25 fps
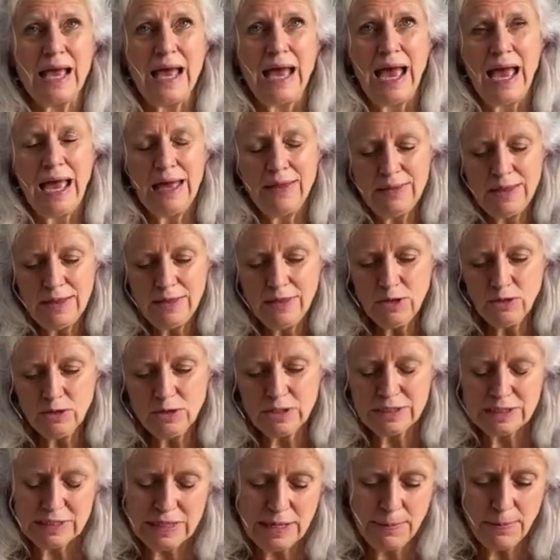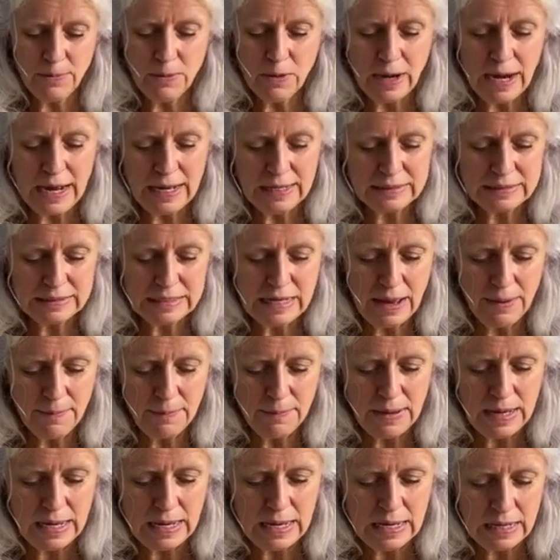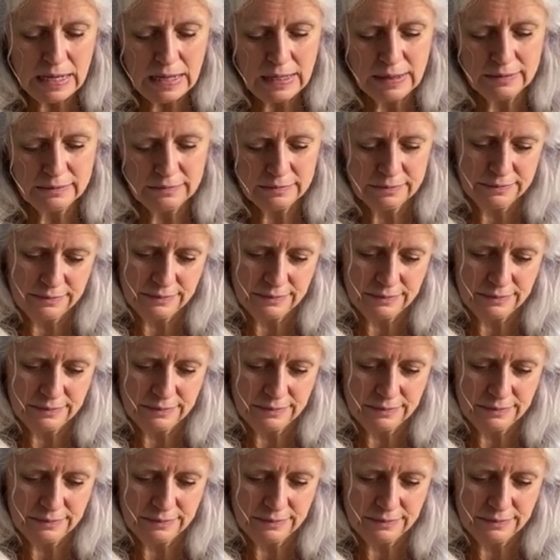and then their slipper ends up being,